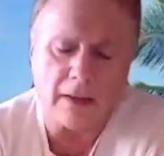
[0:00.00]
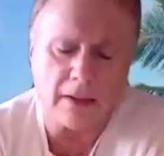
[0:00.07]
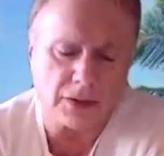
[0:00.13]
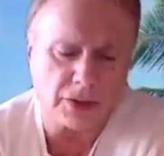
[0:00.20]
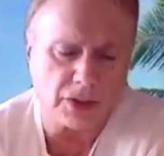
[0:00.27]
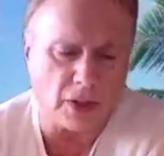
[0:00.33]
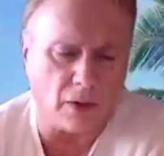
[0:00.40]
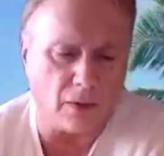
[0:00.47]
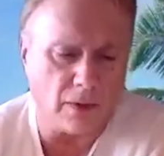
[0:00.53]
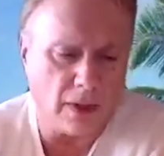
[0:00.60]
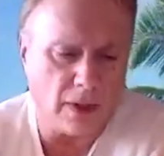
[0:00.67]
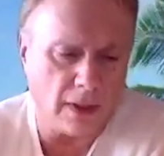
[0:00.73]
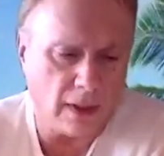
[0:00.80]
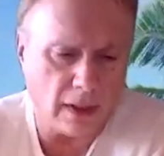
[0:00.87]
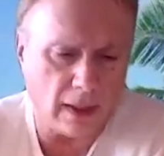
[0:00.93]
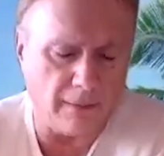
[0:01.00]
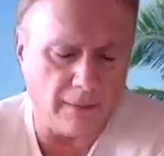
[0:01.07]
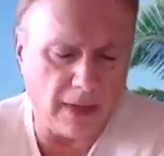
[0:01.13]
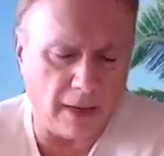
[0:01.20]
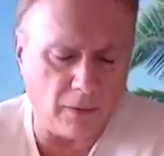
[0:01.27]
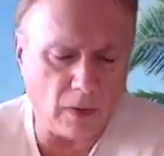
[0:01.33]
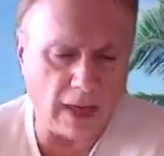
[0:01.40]
So,
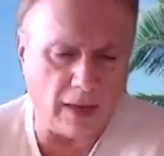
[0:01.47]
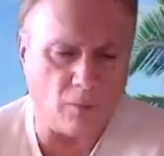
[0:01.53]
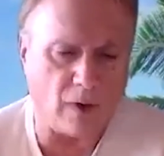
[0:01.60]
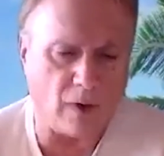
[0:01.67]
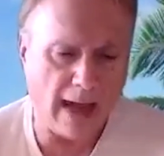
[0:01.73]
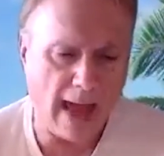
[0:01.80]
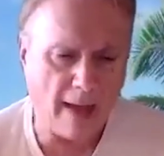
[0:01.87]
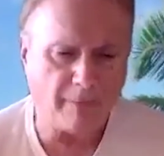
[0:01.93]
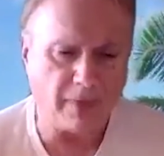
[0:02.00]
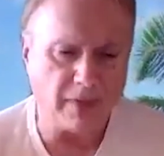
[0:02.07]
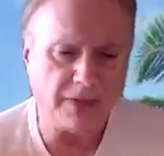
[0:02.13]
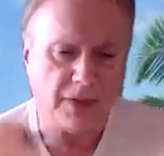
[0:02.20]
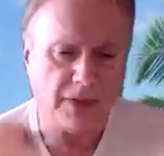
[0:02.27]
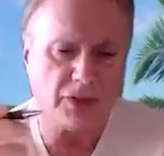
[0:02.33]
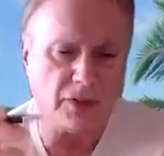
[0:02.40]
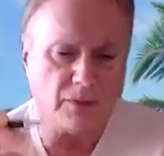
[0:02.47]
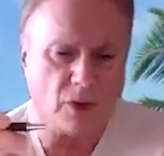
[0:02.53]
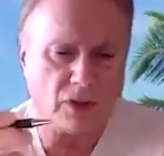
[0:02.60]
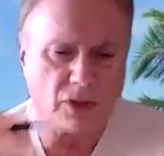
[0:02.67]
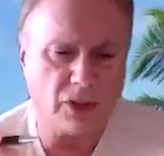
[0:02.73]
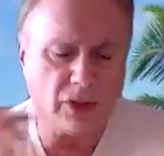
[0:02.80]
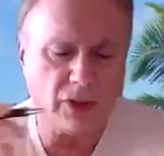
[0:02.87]
and what happens is the
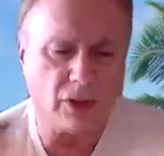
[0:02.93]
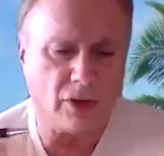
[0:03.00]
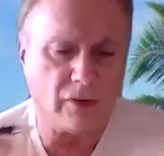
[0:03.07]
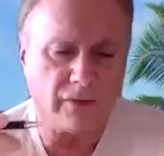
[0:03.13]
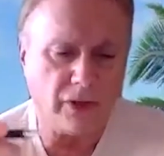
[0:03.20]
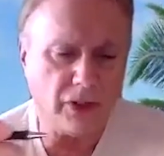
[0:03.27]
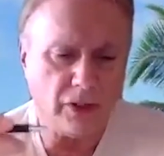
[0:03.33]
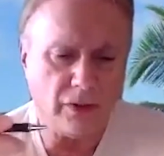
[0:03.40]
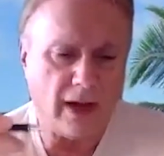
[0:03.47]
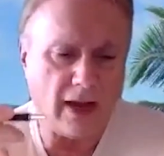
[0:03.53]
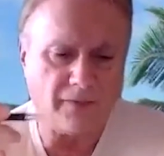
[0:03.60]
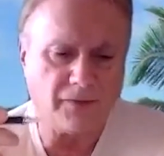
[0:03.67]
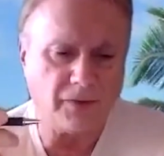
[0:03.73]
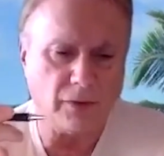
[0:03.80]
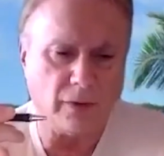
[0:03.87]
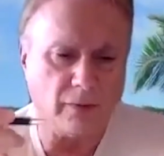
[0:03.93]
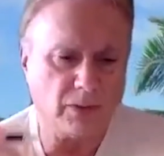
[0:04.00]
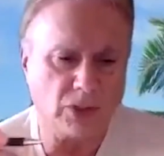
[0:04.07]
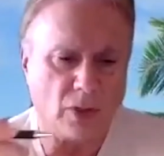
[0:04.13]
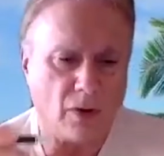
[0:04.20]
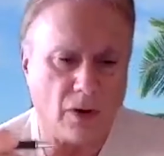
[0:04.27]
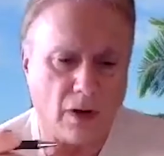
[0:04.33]
more turnover you have to
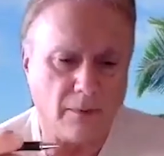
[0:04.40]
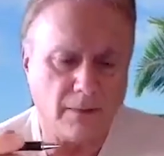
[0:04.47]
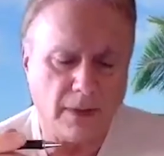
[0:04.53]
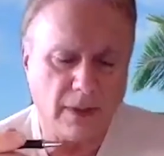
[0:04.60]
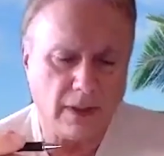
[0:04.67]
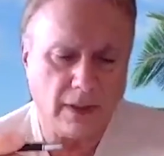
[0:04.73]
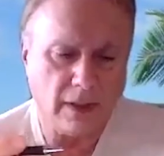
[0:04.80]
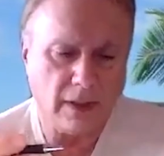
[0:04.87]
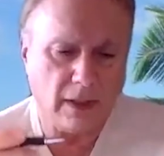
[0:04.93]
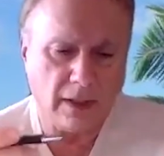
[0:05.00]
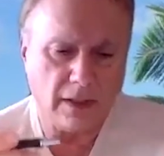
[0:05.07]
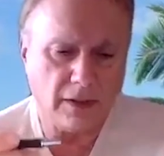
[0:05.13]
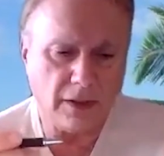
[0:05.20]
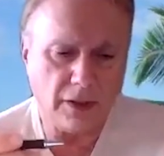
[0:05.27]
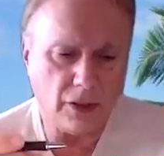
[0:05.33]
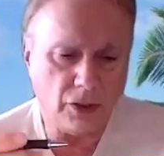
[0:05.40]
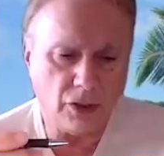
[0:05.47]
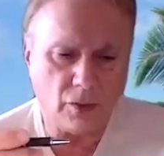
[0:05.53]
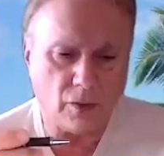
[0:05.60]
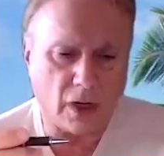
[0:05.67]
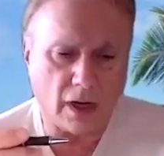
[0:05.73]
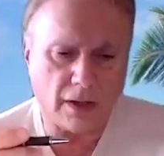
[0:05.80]
absorb,
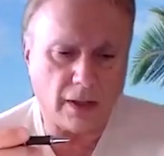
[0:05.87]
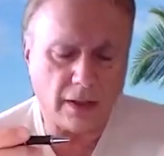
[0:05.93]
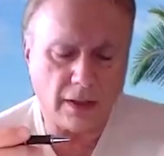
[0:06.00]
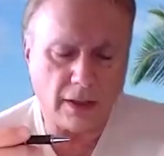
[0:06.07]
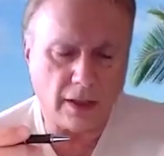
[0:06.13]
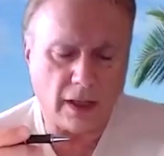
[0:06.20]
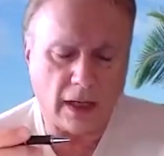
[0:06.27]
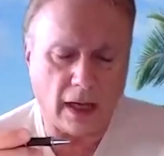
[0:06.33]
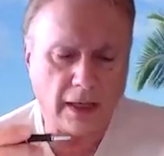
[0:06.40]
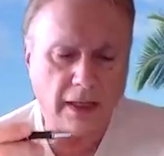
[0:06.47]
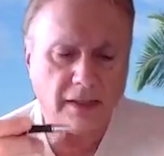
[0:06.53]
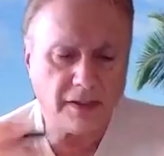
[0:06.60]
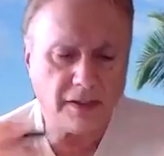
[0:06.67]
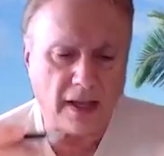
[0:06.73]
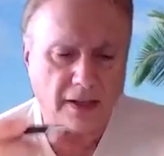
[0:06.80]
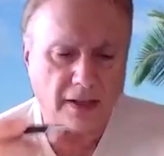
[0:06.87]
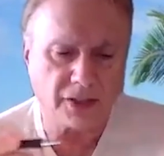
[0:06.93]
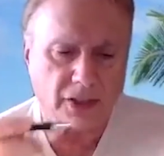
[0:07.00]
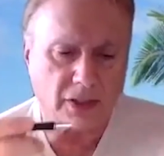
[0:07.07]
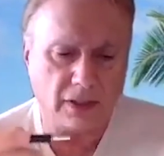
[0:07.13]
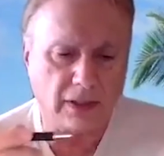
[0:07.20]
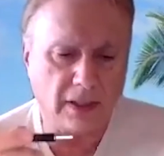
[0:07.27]
you are
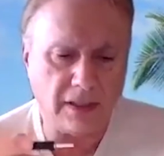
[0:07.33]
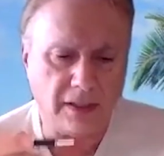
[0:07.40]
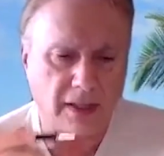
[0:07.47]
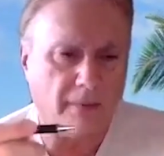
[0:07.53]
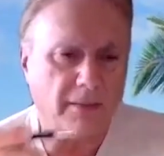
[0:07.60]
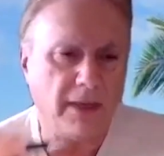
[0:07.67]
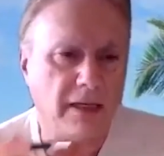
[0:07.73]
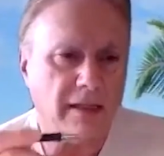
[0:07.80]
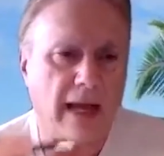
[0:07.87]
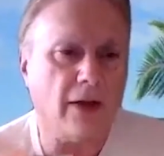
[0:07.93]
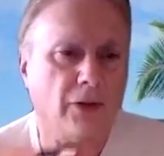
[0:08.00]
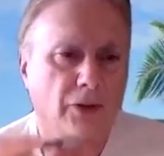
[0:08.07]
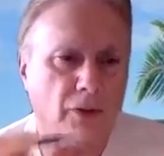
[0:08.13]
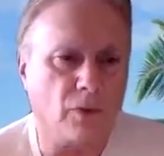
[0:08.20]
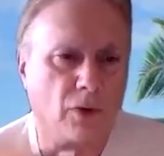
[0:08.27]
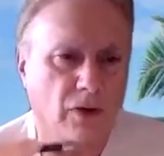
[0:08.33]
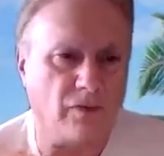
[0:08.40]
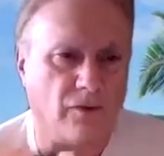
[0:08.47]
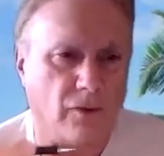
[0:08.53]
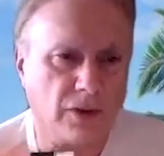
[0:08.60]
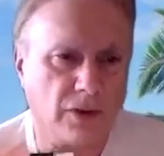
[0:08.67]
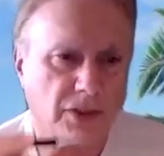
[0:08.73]
unintentionally dumbing down the
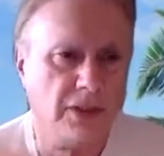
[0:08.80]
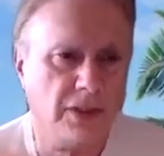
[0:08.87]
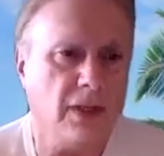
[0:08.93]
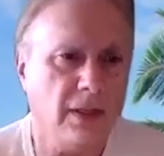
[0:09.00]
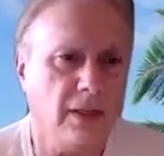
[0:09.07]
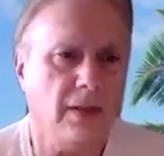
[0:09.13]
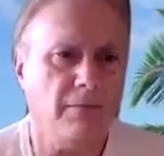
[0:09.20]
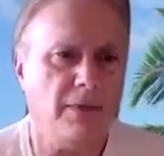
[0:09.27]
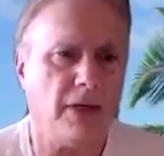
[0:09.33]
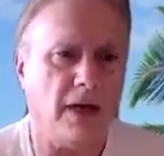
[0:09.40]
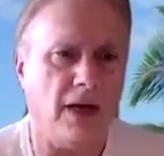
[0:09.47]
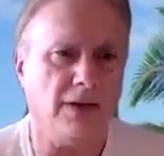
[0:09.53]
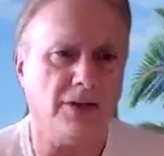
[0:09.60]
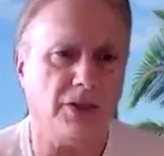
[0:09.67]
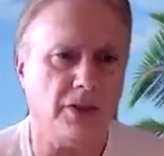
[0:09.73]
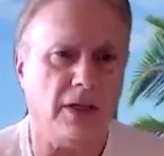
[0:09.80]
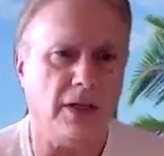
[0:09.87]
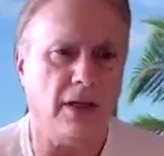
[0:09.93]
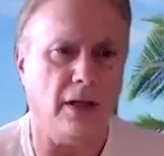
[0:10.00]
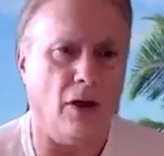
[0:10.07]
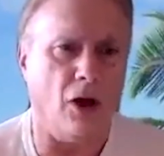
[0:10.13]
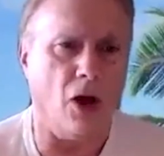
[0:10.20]
workforce, because
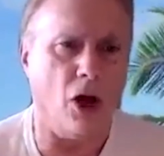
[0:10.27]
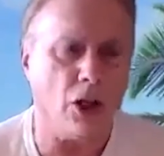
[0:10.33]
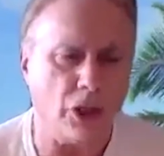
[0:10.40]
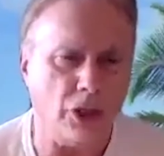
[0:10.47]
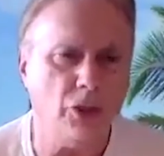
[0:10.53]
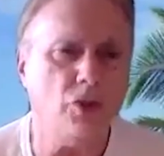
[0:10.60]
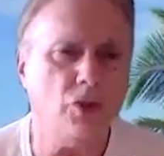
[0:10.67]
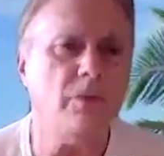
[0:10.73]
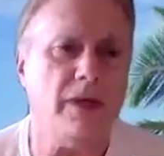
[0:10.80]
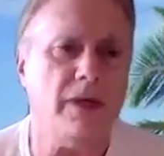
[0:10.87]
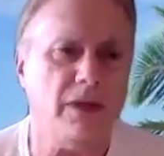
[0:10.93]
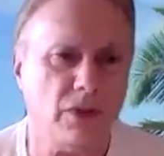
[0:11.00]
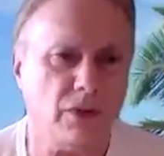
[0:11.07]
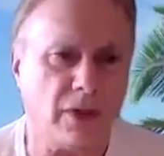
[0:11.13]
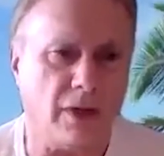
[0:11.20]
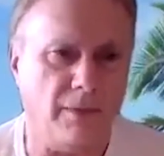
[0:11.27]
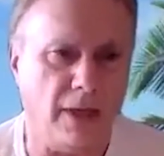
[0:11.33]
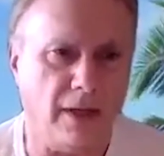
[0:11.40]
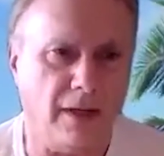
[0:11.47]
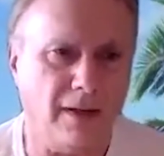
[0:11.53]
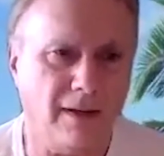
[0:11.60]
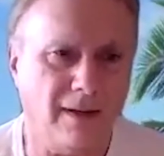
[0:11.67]
all the newbies who come
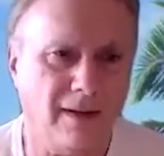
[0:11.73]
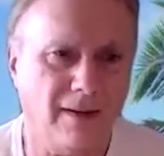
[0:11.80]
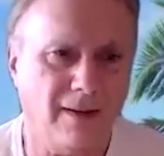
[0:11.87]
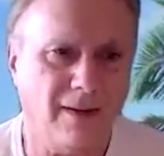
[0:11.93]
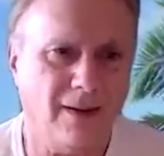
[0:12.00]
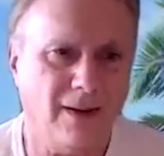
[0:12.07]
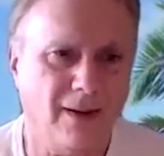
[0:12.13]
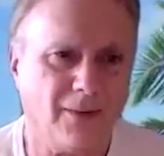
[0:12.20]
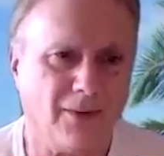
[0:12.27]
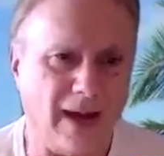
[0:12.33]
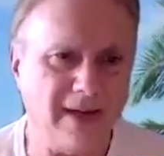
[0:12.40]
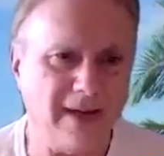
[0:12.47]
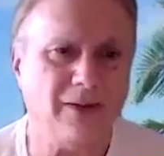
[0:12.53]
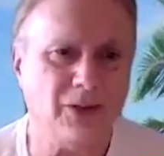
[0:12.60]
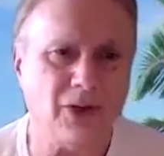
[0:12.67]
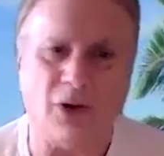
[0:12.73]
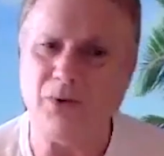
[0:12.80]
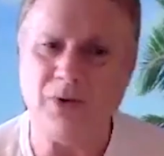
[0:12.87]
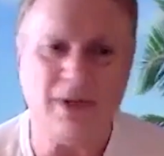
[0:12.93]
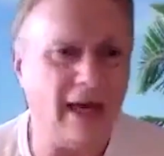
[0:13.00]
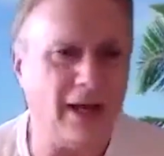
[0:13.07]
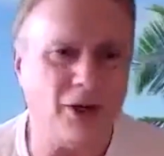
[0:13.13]
in, right,
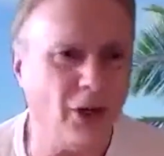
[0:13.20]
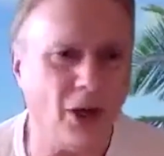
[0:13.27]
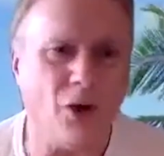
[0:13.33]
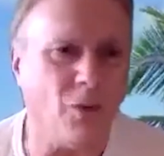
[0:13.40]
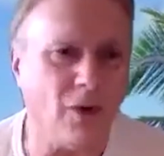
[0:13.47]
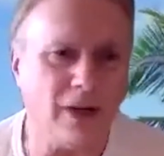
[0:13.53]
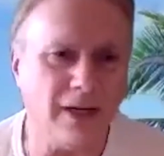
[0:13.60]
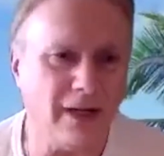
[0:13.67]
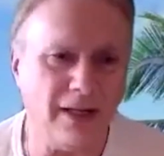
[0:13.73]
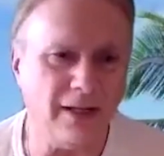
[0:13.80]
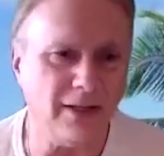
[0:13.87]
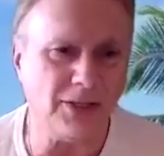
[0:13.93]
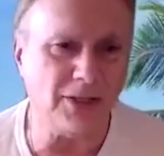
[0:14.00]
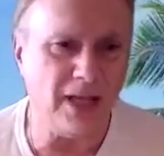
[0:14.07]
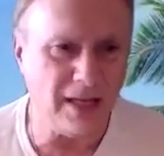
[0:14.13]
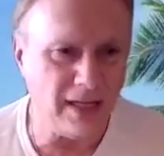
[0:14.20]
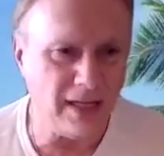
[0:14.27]
don't yet know what it is they